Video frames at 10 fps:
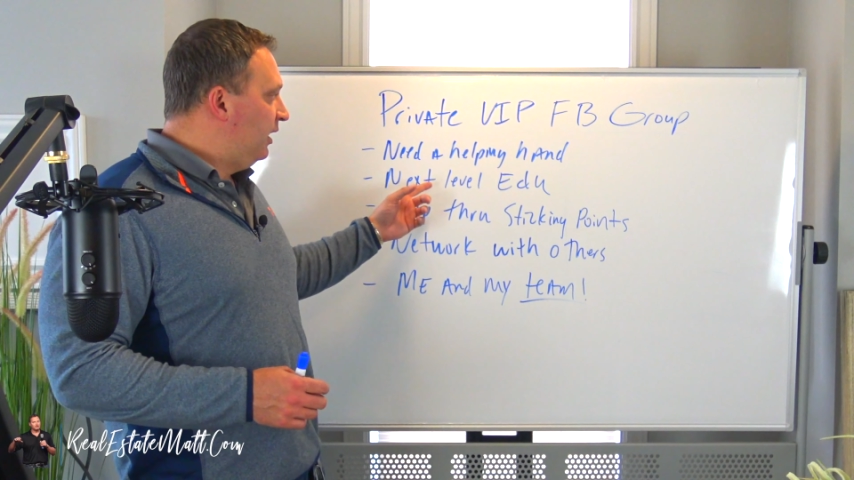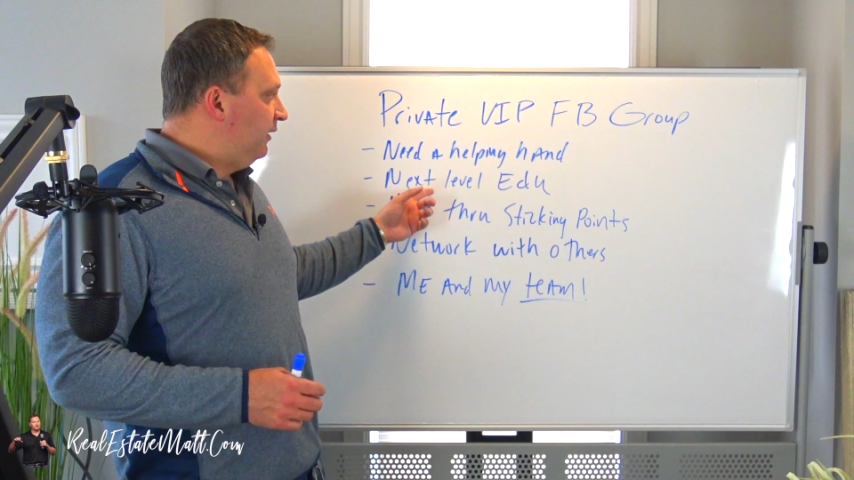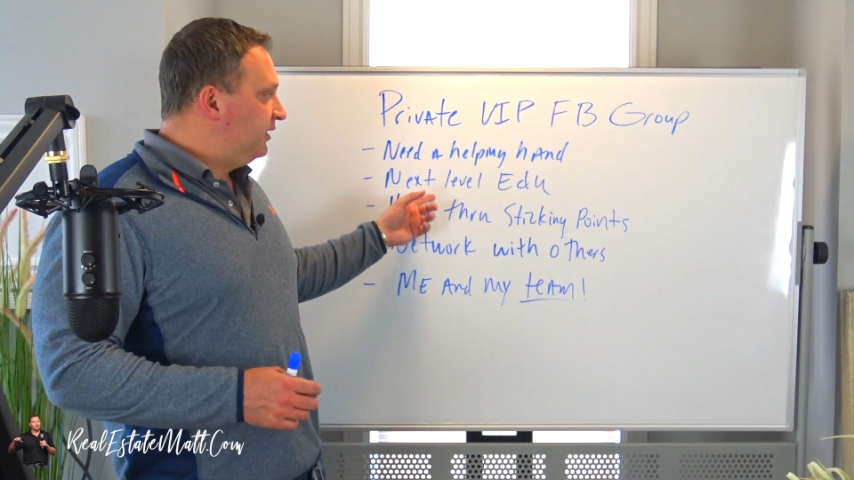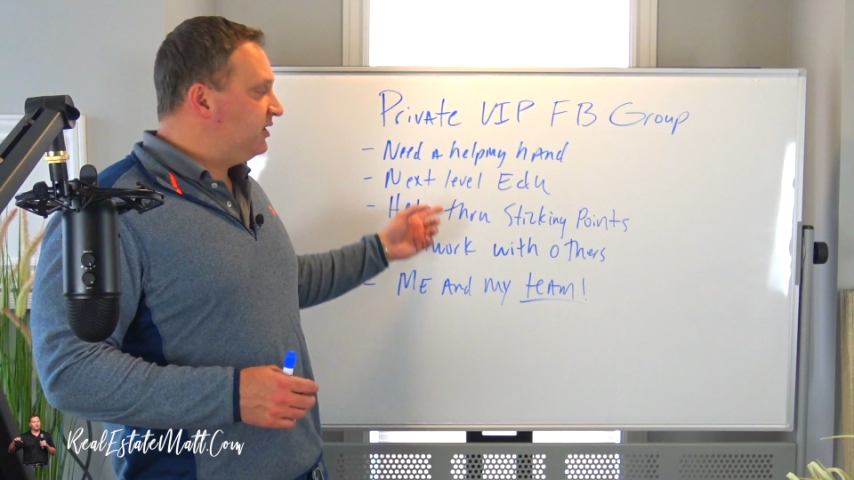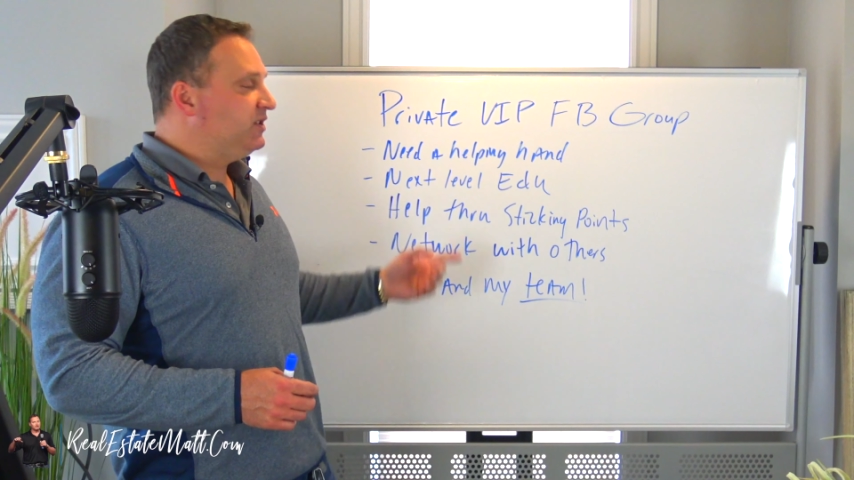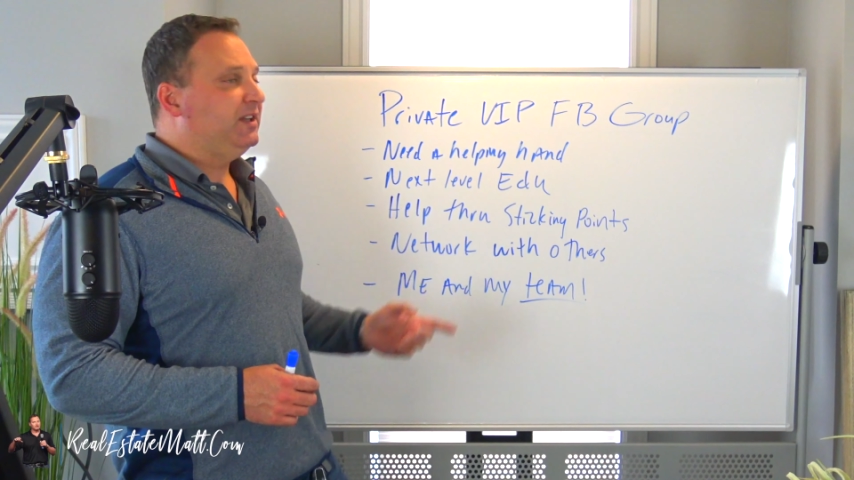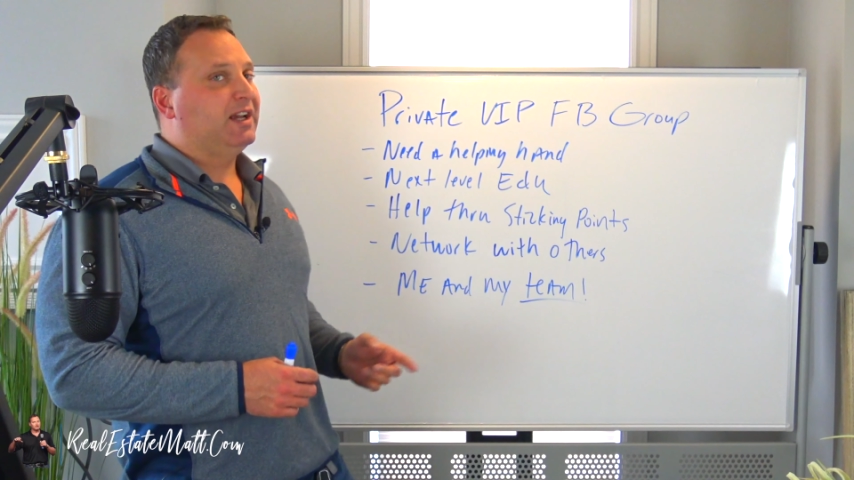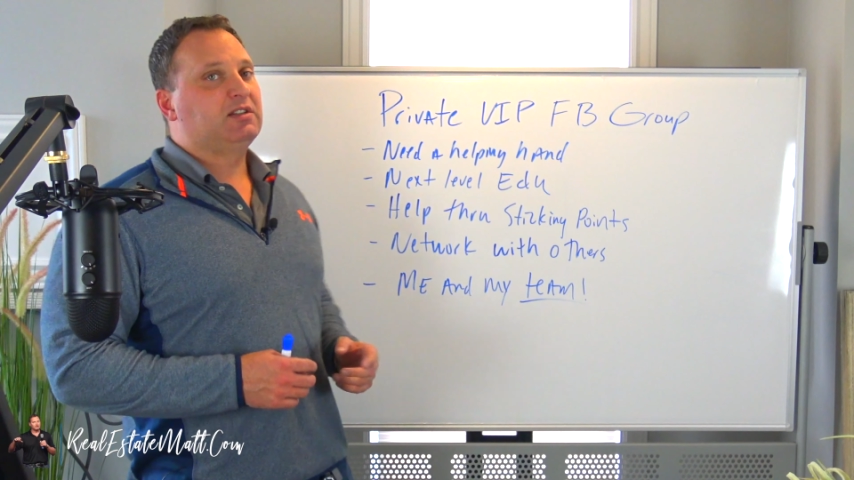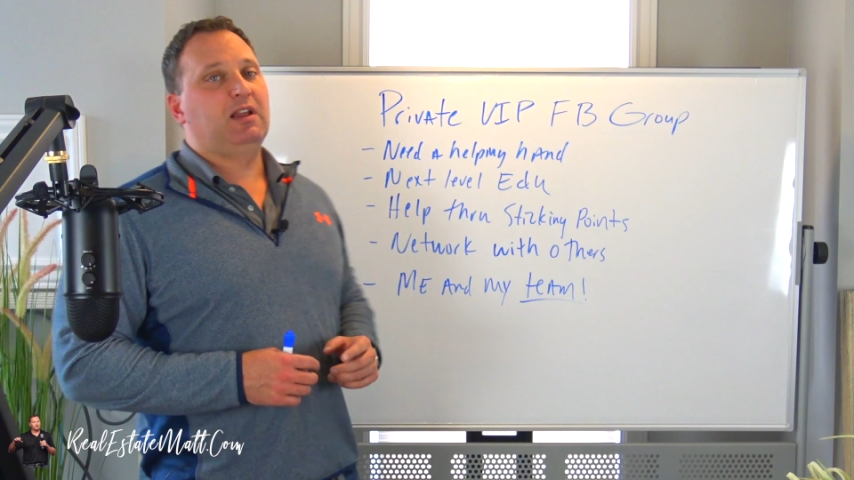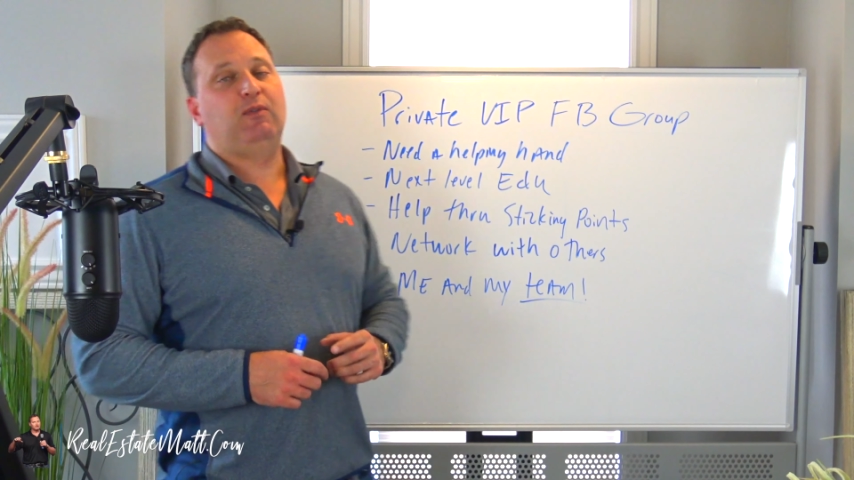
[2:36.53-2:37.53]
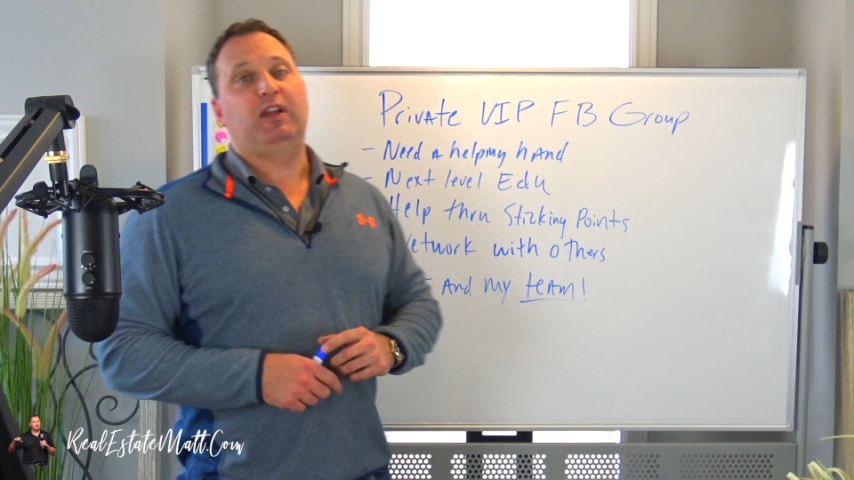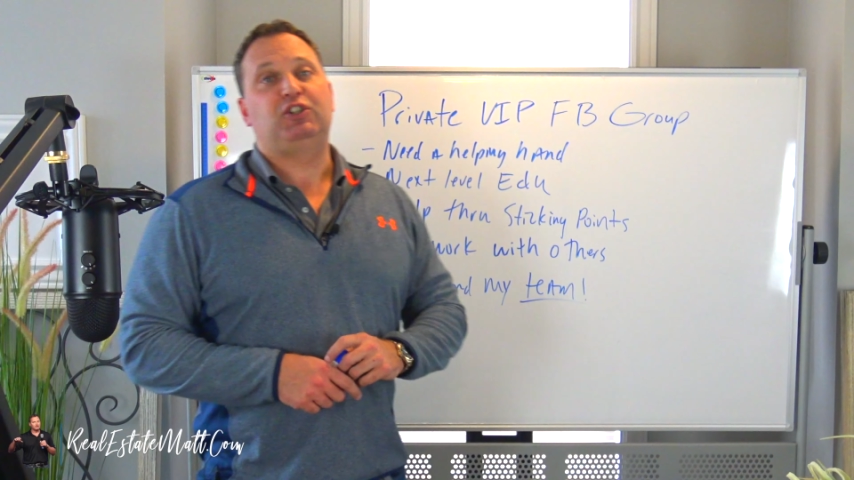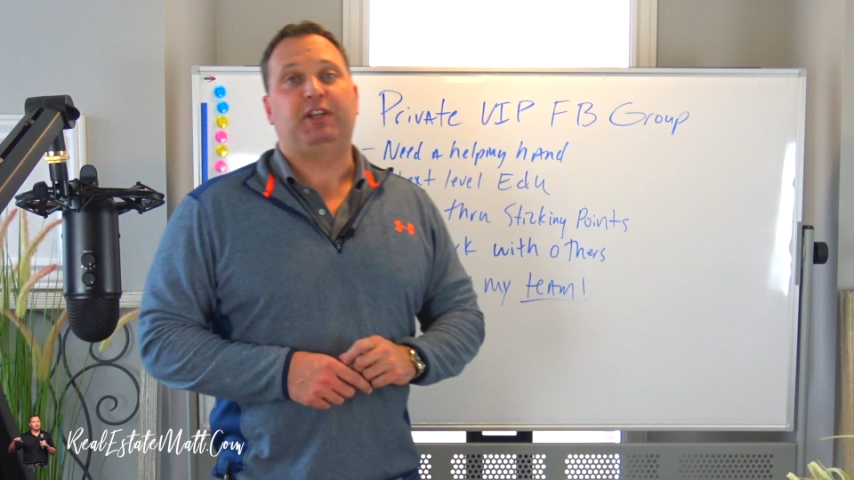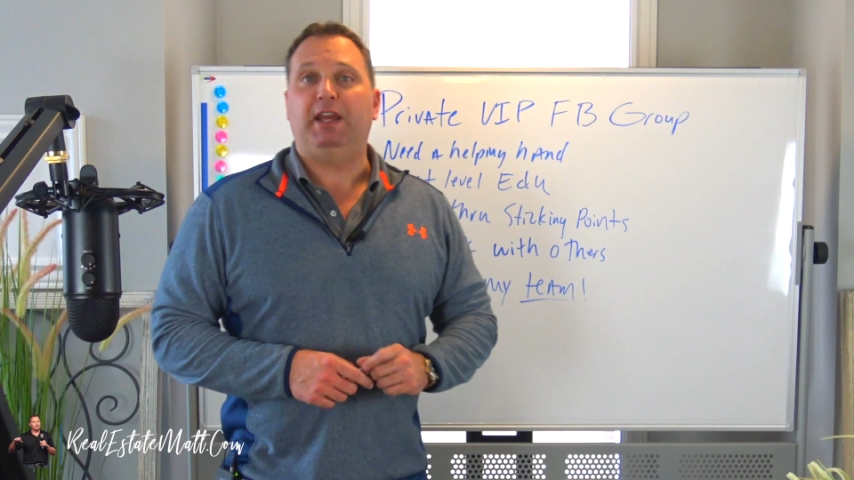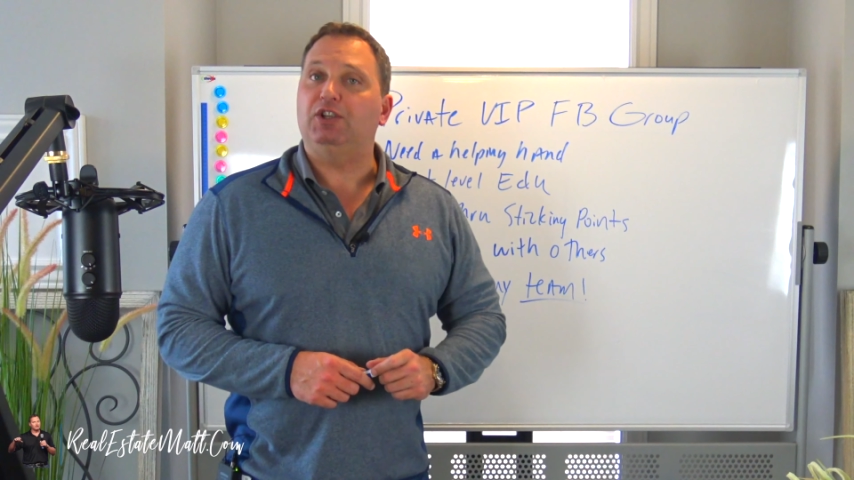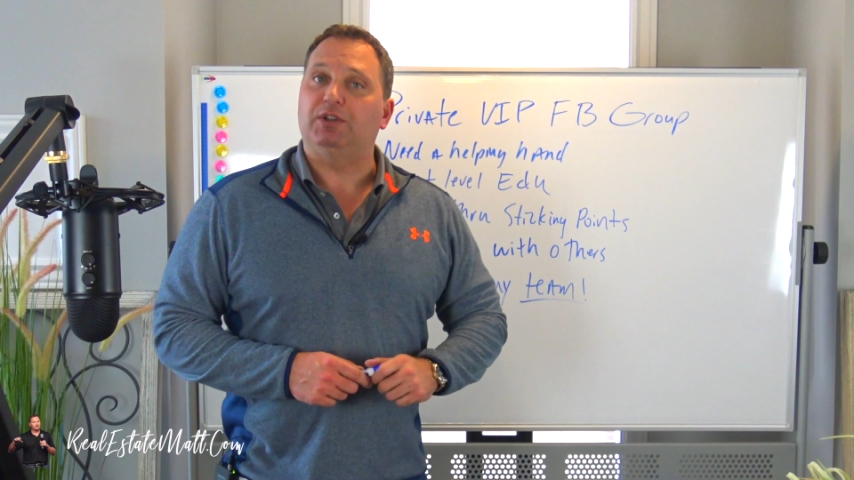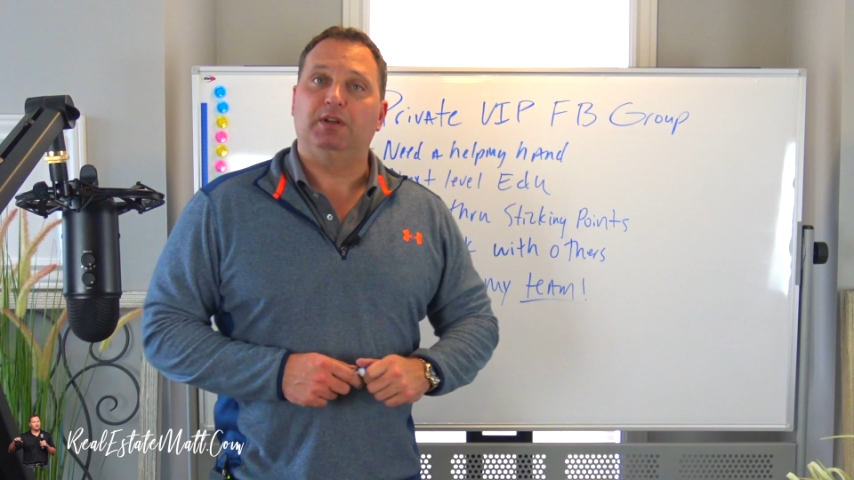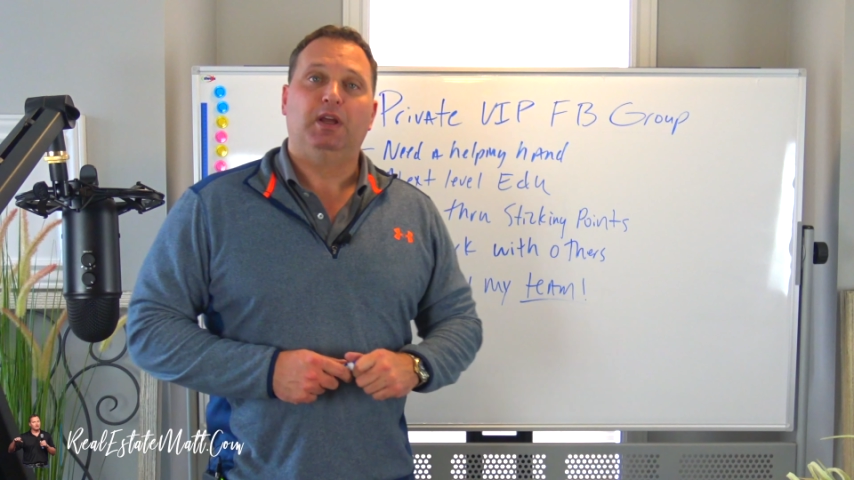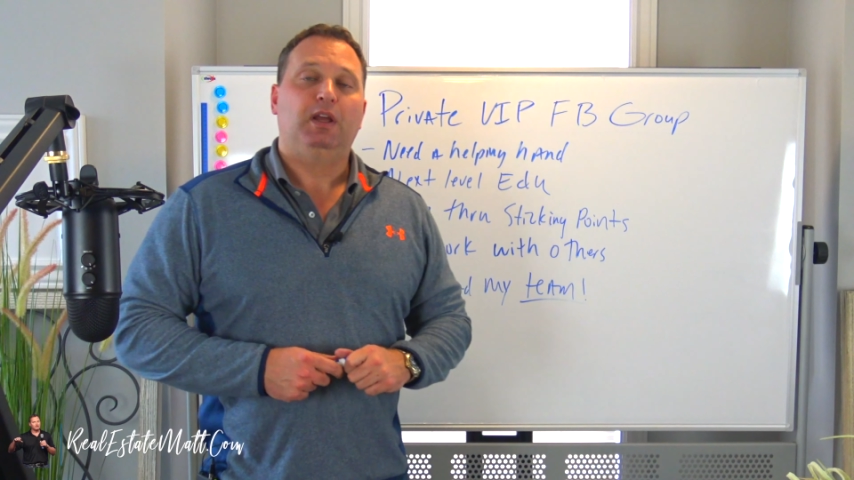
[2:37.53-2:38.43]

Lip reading: This is next level education.